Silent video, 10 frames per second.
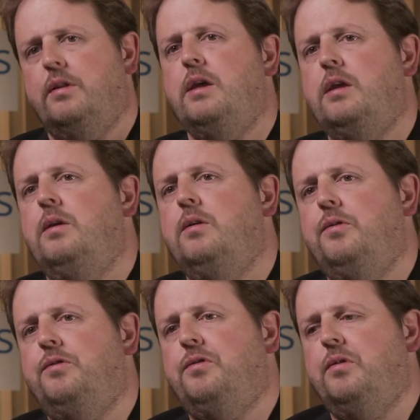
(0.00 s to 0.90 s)
they
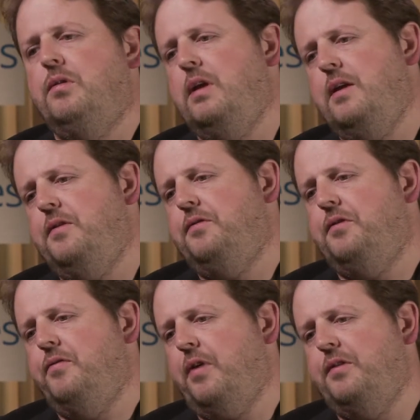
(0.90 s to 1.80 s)
use these
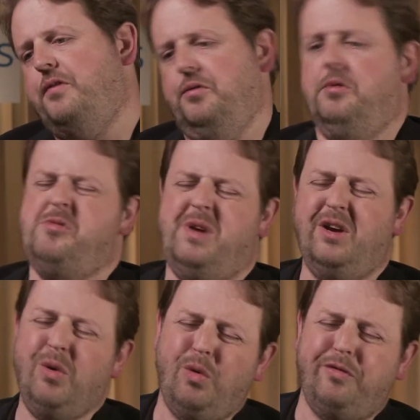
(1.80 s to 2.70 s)
devices which we
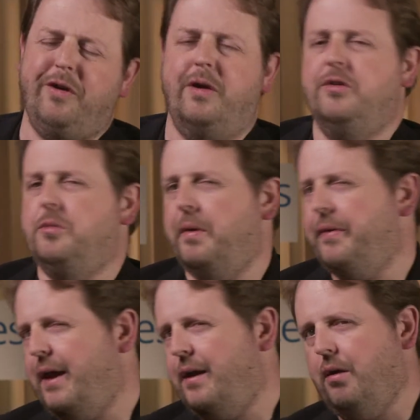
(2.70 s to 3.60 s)
call phones,
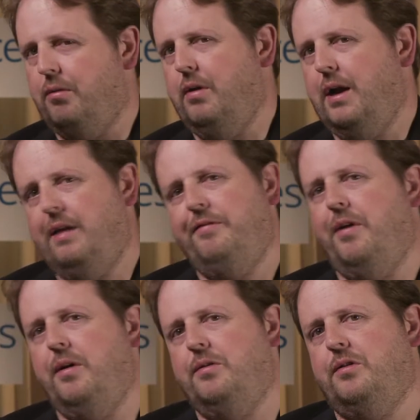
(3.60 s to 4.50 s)
but they're not really
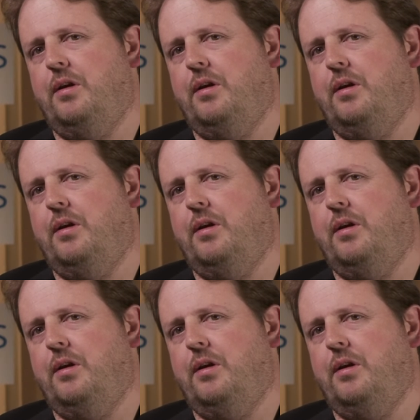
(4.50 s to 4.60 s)
phones.